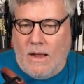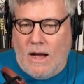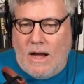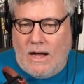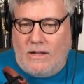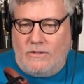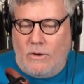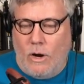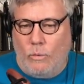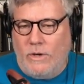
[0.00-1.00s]
uh,
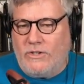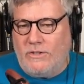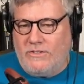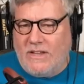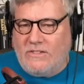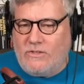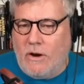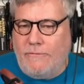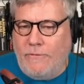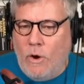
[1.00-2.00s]
oh, Richard said,
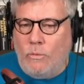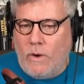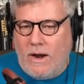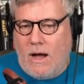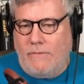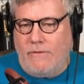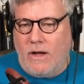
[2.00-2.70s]
sorry, phone went off.